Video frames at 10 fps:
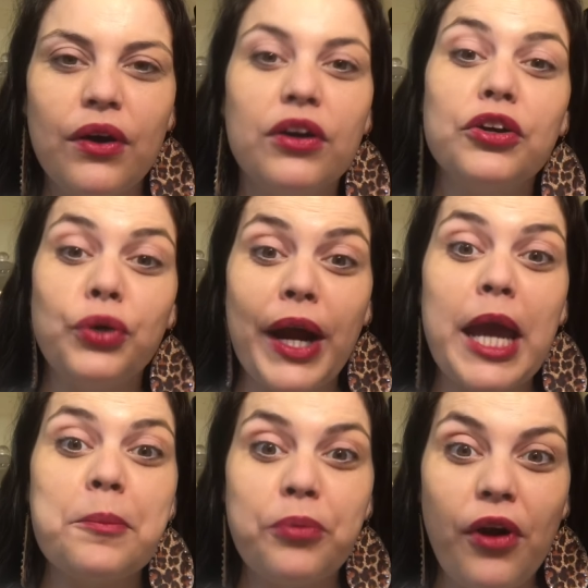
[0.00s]
on
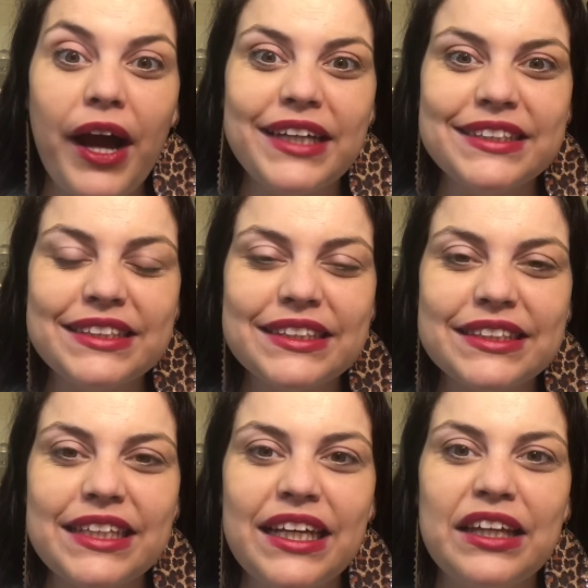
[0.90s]
grand prizes,
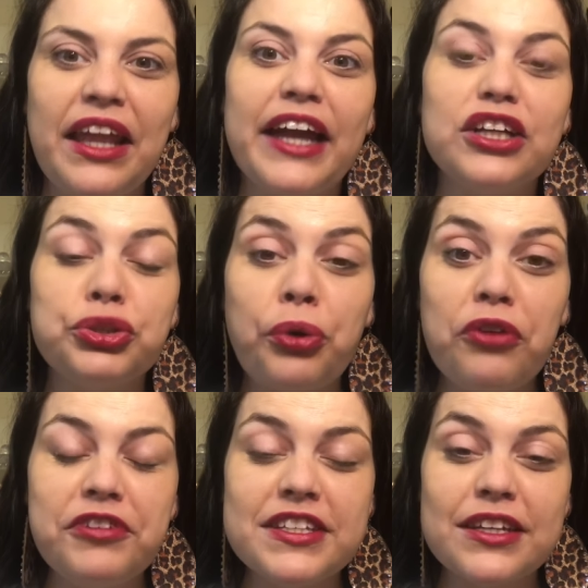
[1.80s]
like
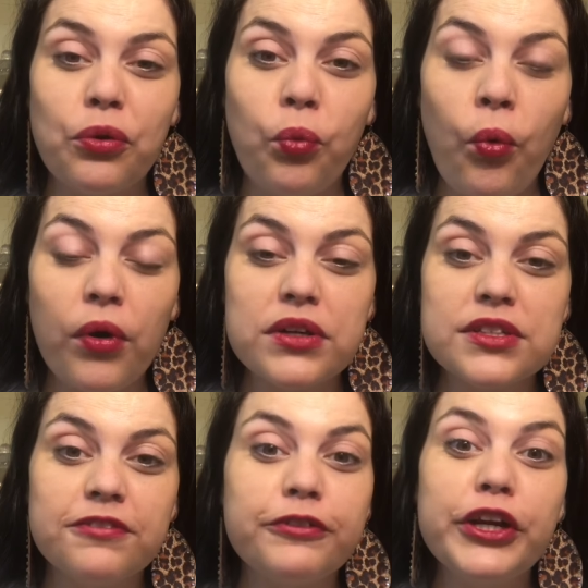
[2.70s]
trophies and awards
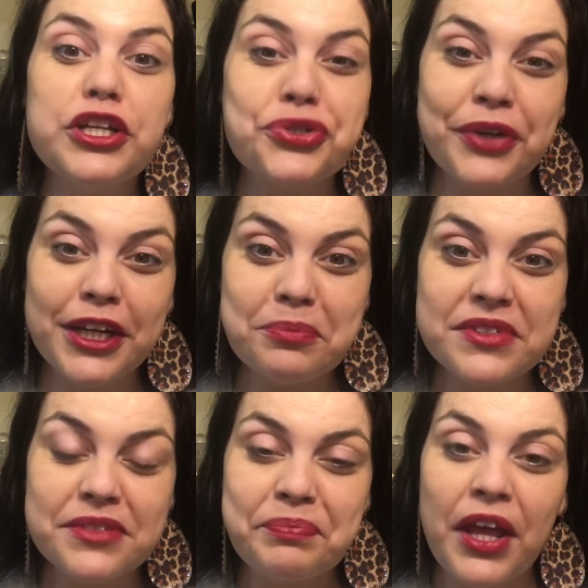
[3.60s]
and free trips,